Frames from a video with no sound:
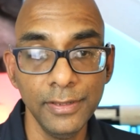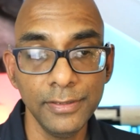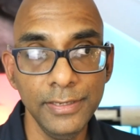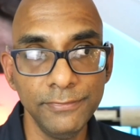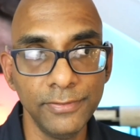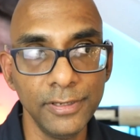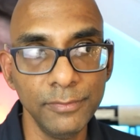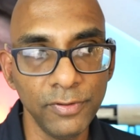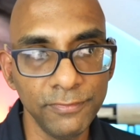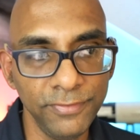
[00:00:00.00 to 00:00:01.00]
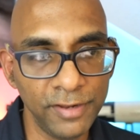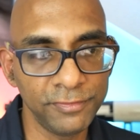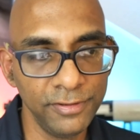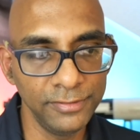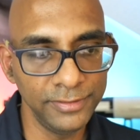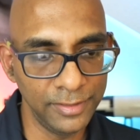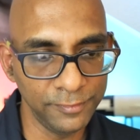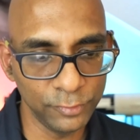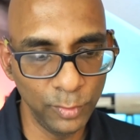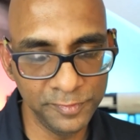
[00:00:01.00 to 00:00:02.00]
even professional
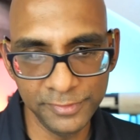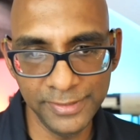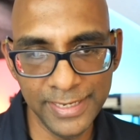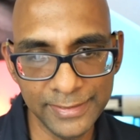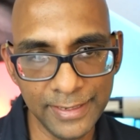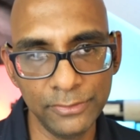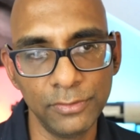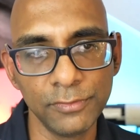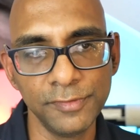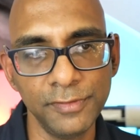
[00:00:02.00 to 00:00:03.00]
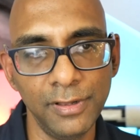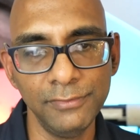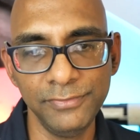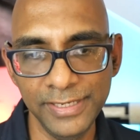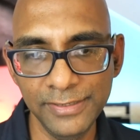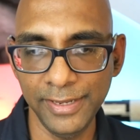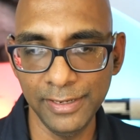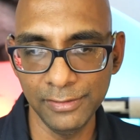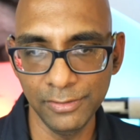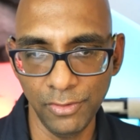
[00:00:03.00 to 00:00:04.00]
telescopes today cannot resolve
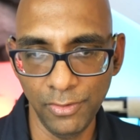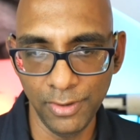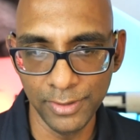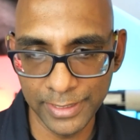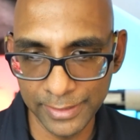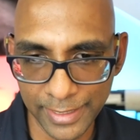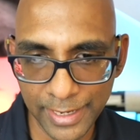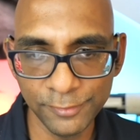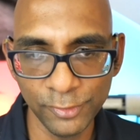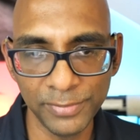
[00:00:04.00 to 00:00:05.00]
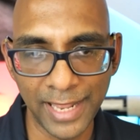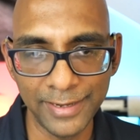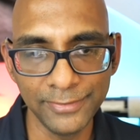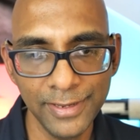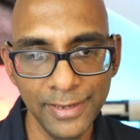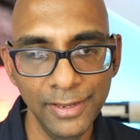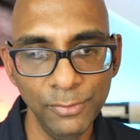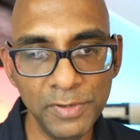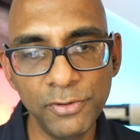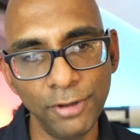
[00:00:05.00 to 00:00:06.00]
detail on an exoplanet
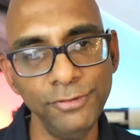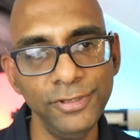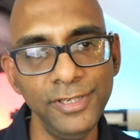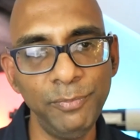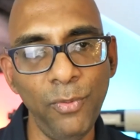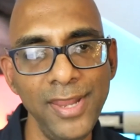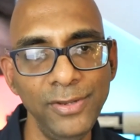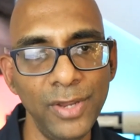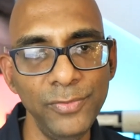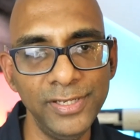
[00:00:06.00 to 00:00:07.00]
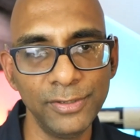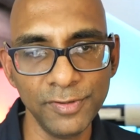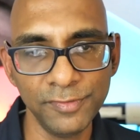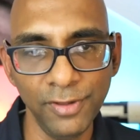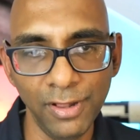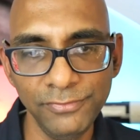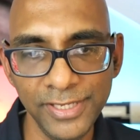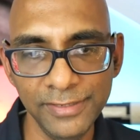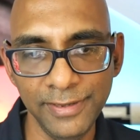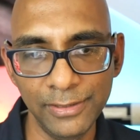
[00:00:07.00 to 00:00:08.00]
we've gotten to the point where we could resolve
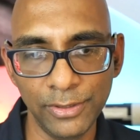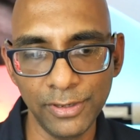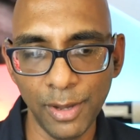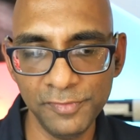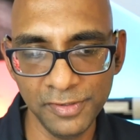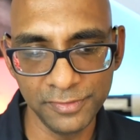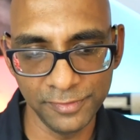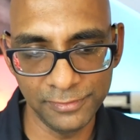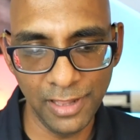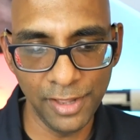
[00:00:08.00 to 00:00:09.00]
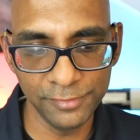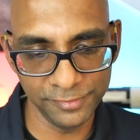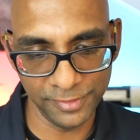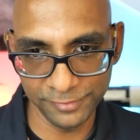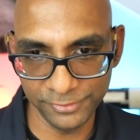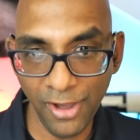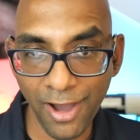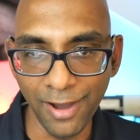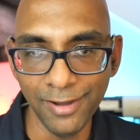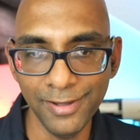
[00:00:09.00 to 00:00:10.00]
detail on objects as large as a
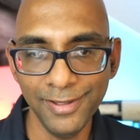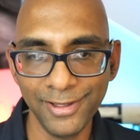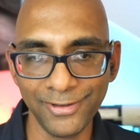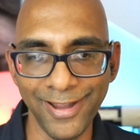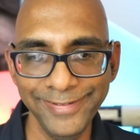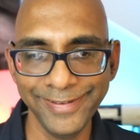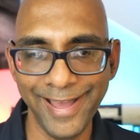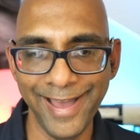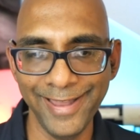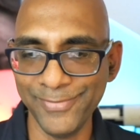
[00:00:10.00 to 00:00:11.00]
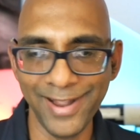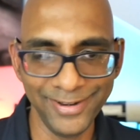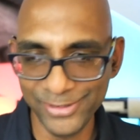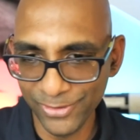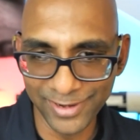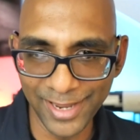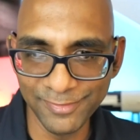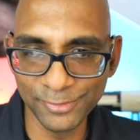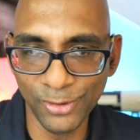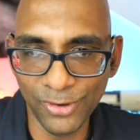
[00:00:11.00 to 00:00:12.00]
star right and brandon you and i
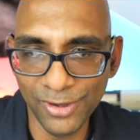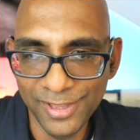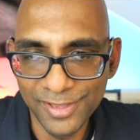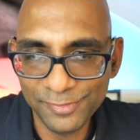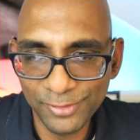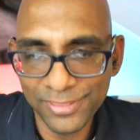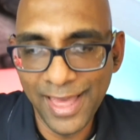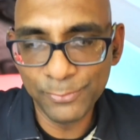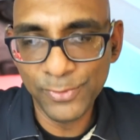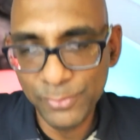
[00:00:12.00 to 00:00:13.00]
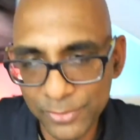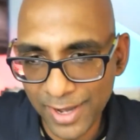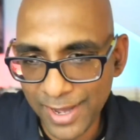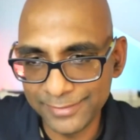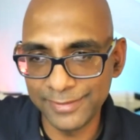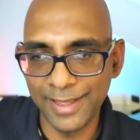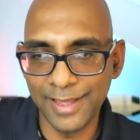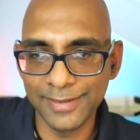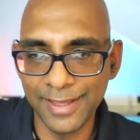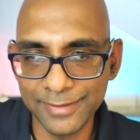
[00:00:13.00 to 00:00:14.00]
saw saw that when we were at
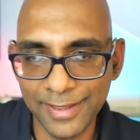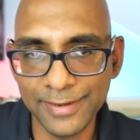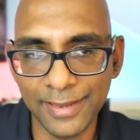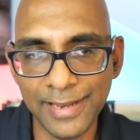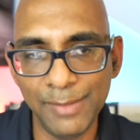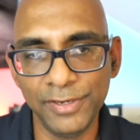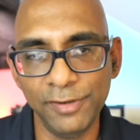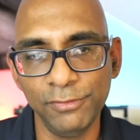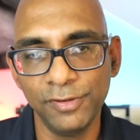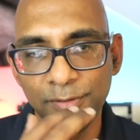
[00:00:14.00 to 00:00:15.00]
at at at, at Alma. They showed us a